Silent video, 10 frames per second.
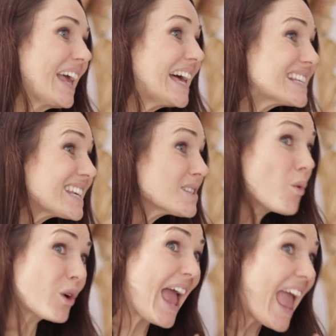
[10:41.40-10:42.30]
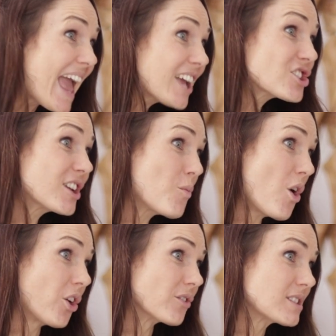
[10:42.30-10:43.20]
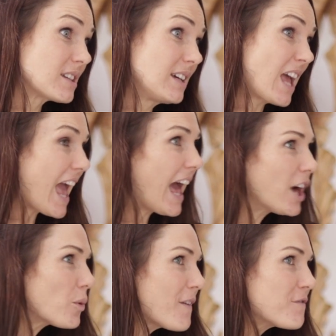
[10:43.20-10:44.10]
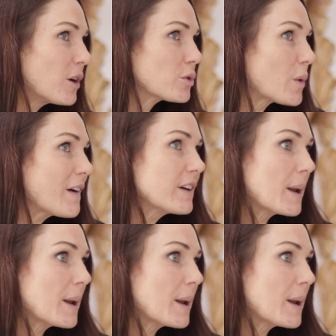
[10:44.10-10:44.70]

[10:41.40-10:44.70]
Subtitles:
Is this what I actually want? How do I feel? Do I feel